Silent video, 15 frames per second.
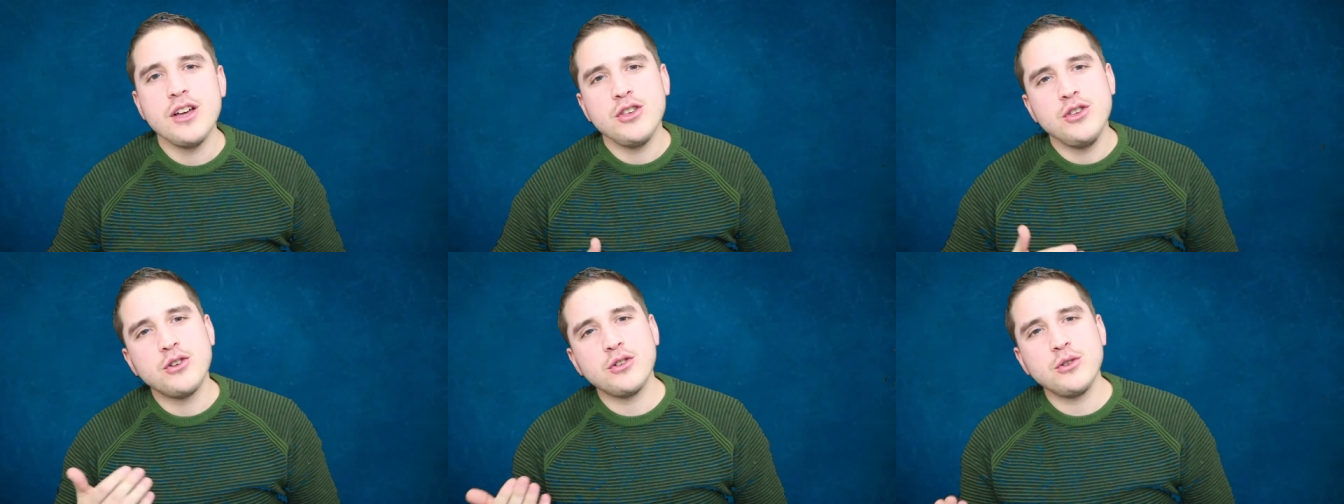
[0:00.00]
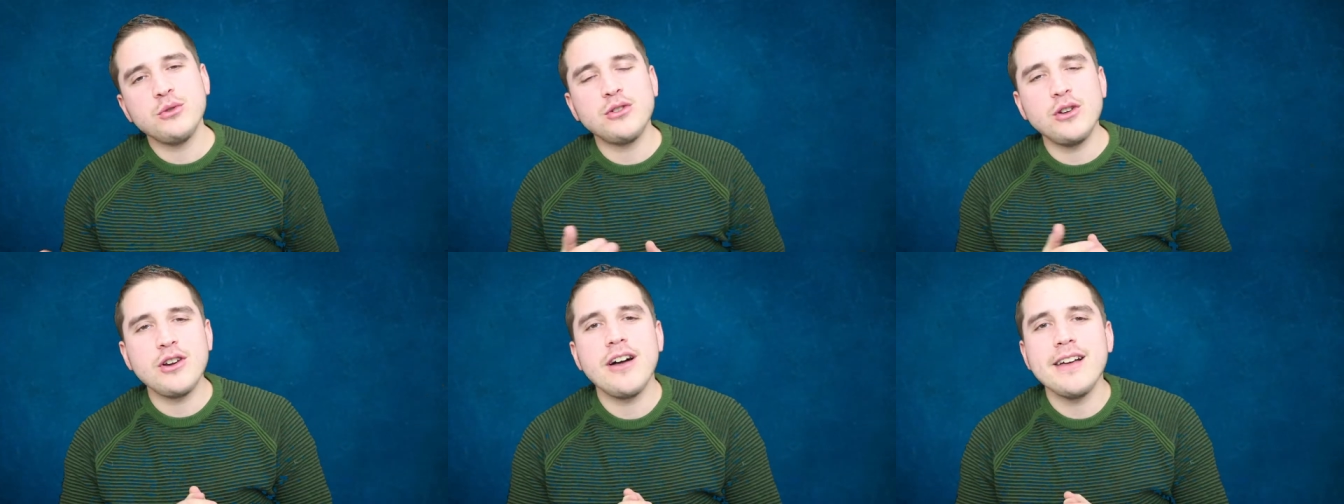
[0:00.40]
You can
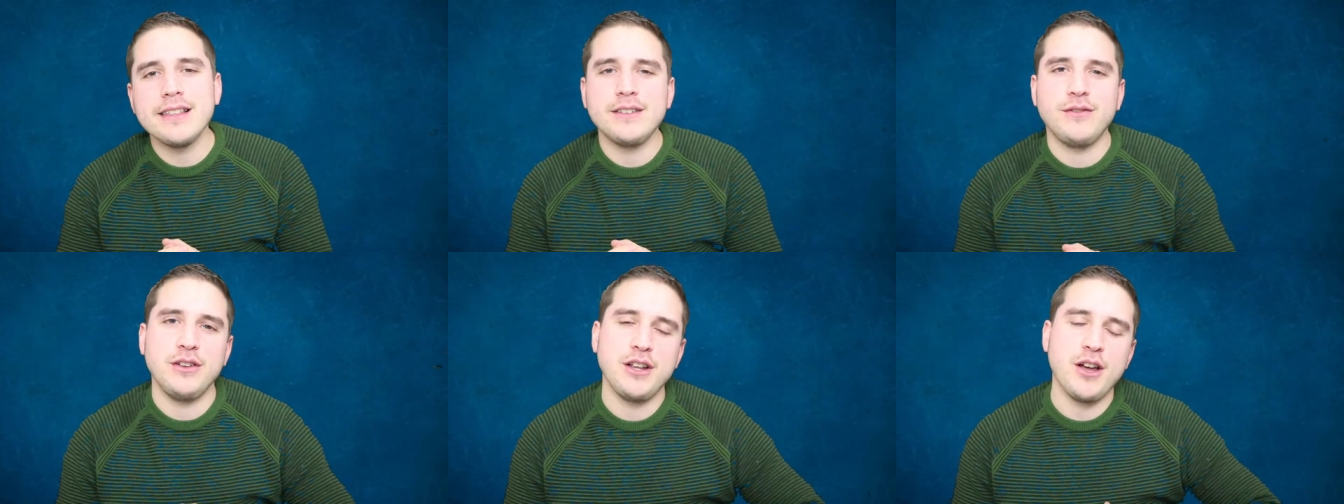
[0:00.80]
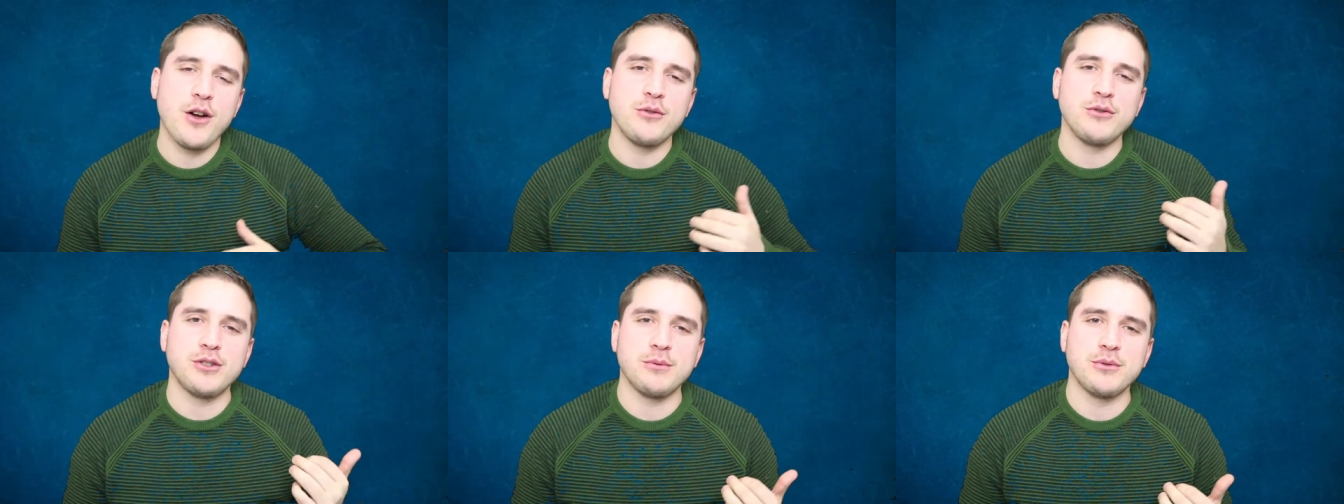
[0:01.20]
also like this video
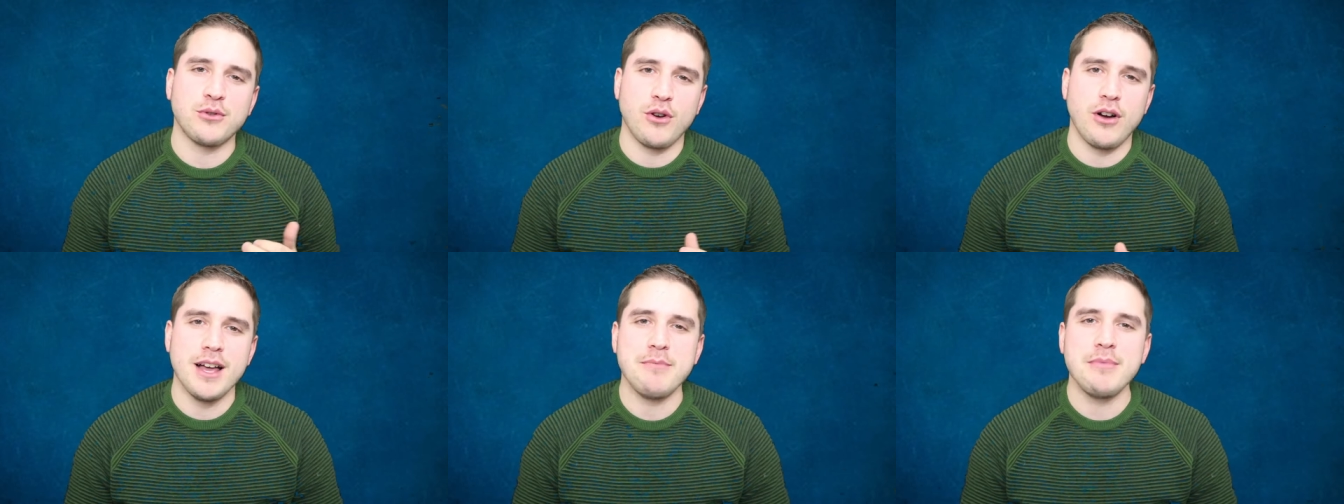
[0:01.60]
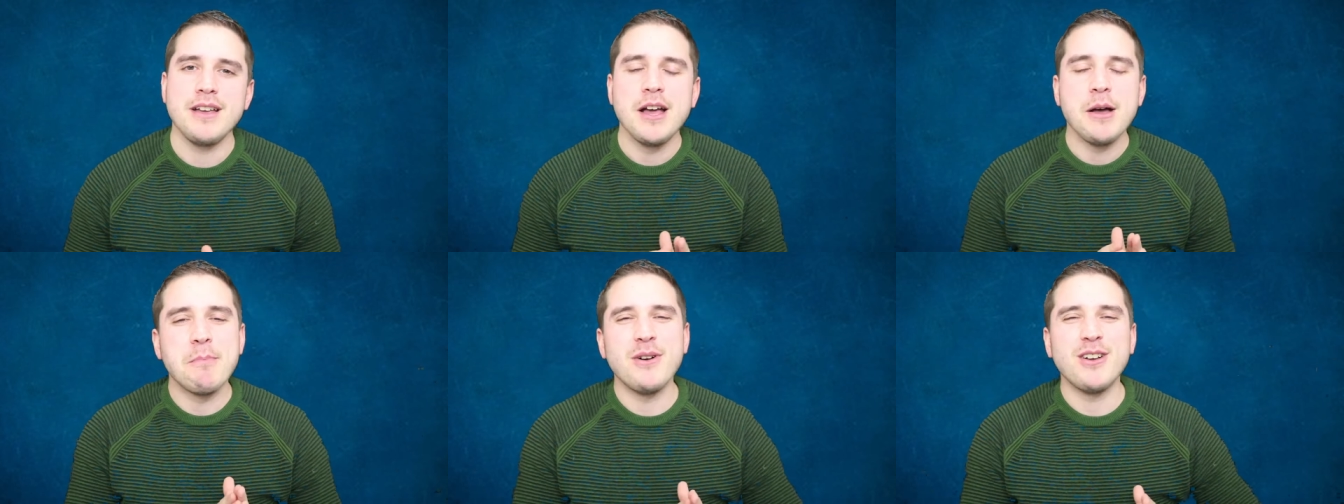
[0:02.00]
and subscribe,
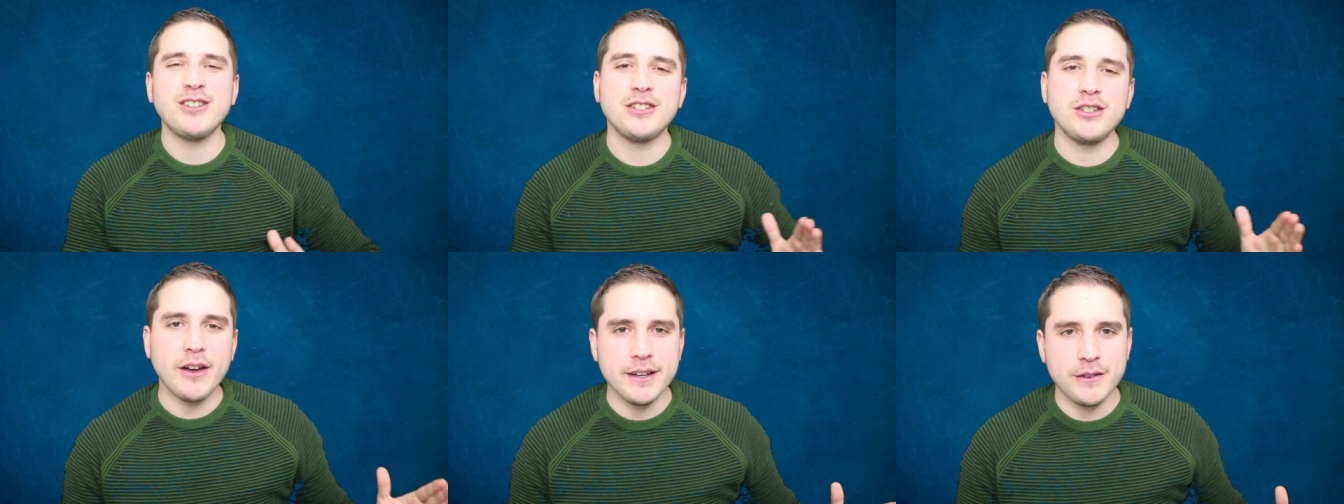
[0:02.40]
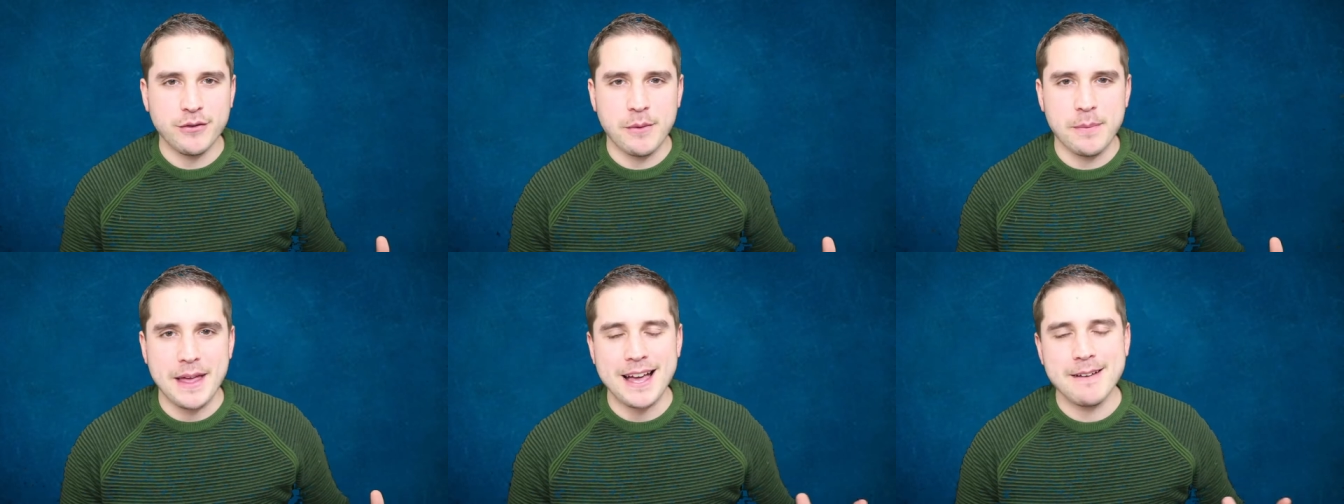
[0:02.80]
But aside
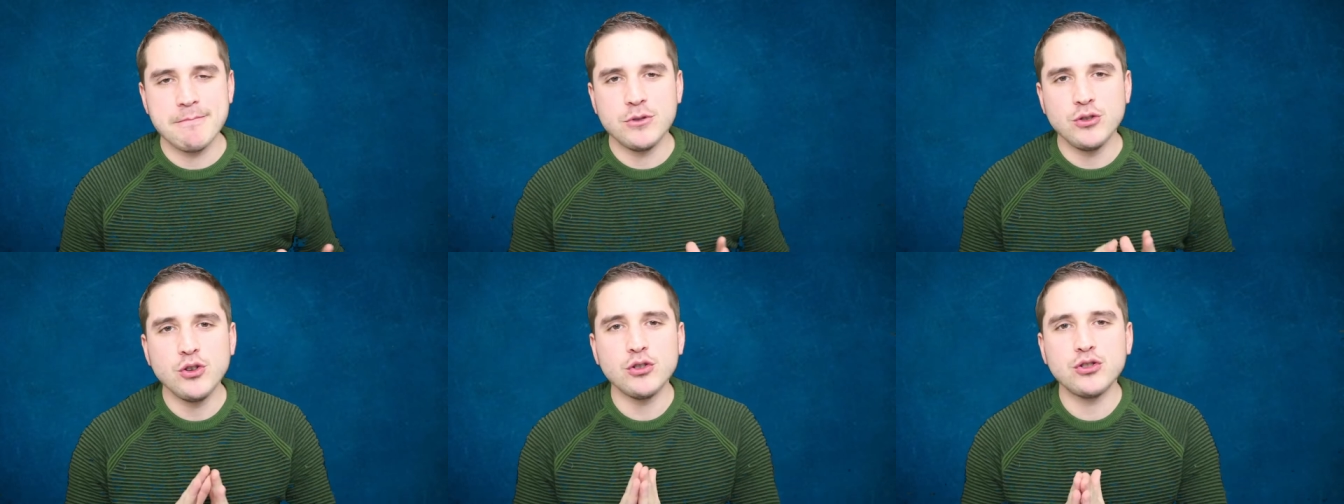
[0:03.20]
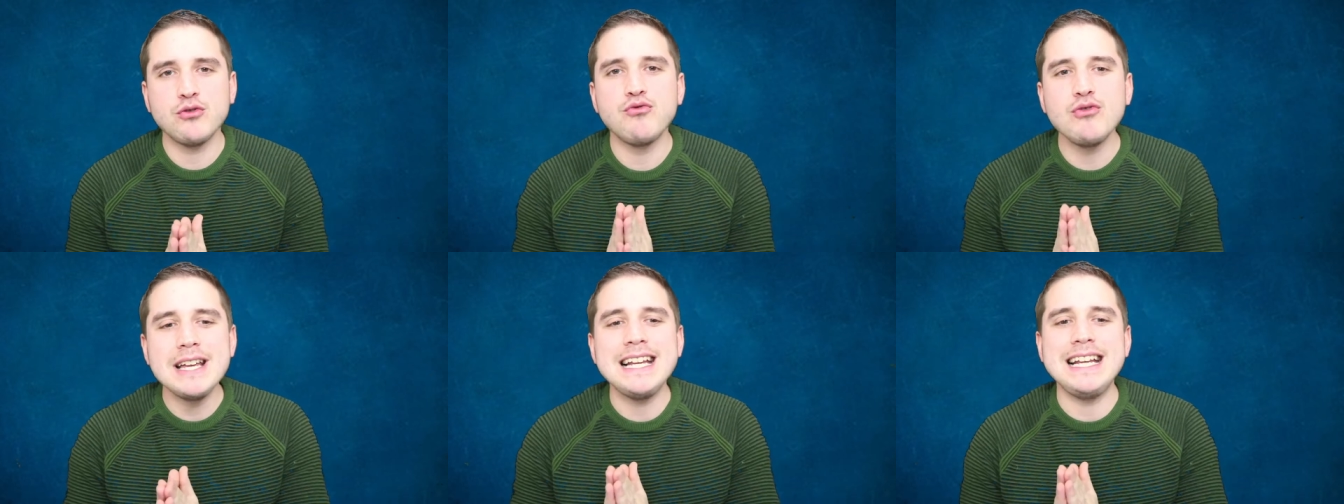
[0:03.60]
from that, not
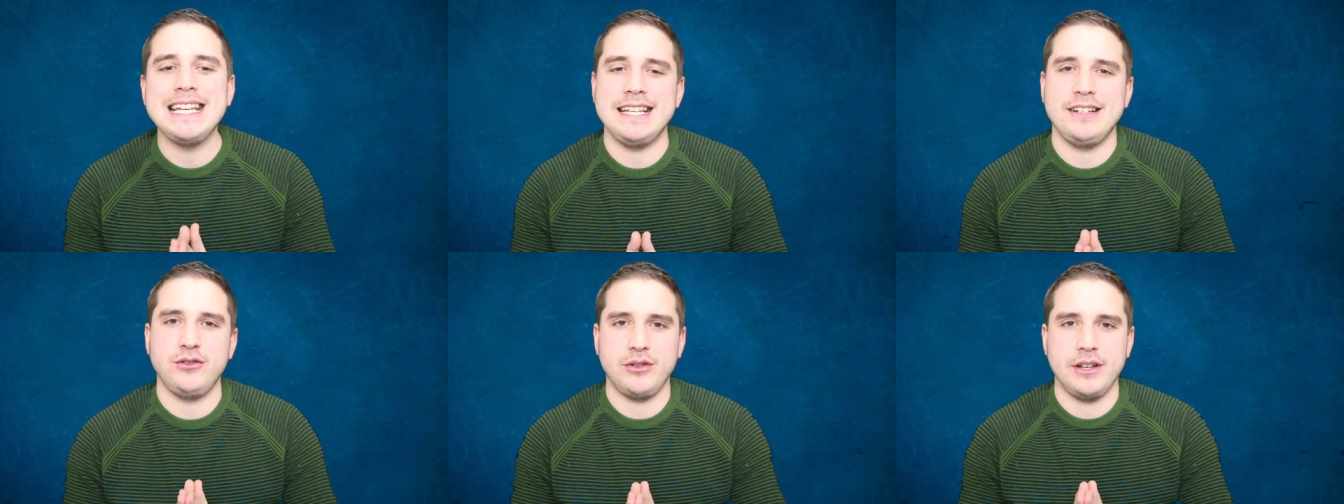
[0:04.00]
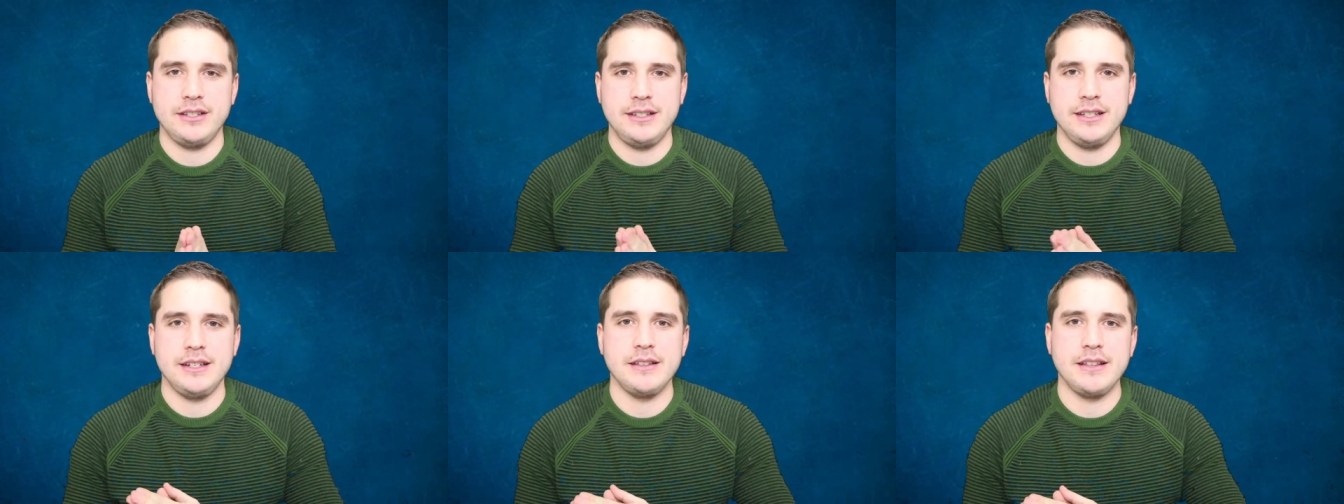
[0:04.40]
really
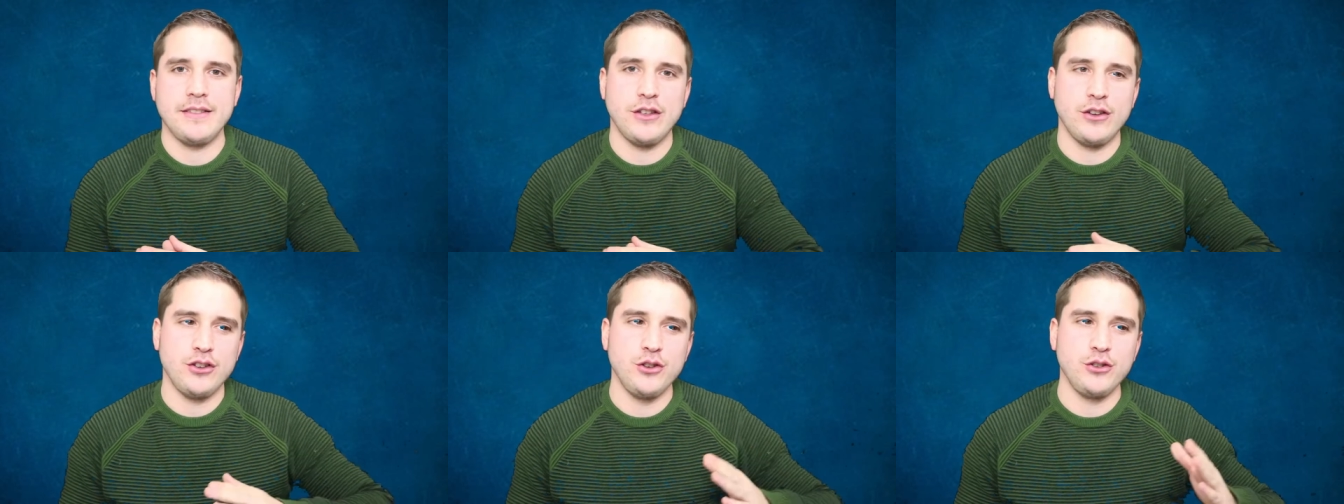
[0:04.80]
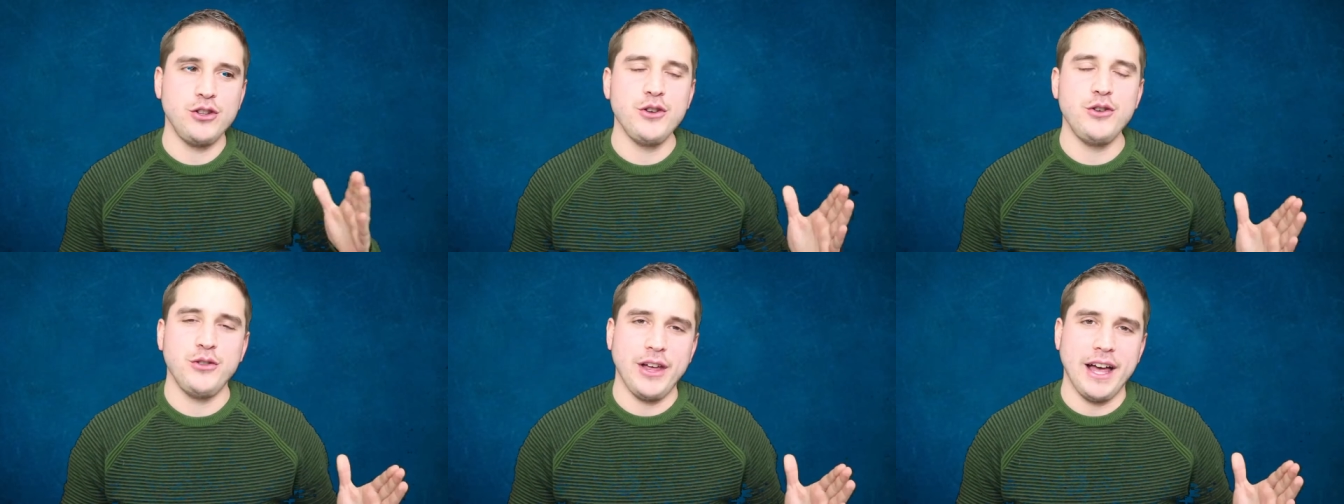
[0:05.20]
interested that you
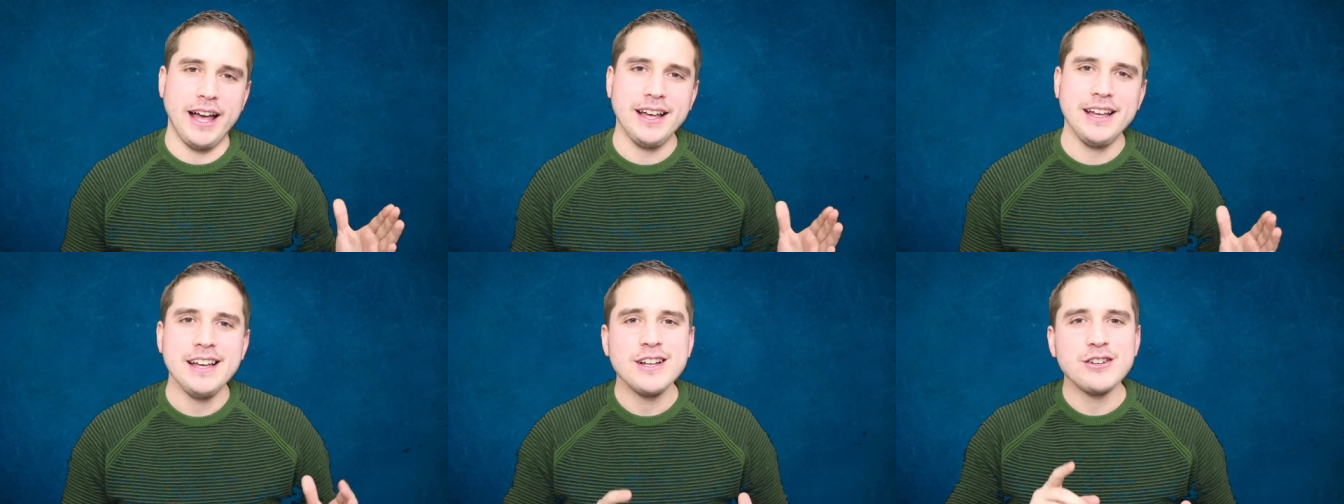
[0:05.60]
do that.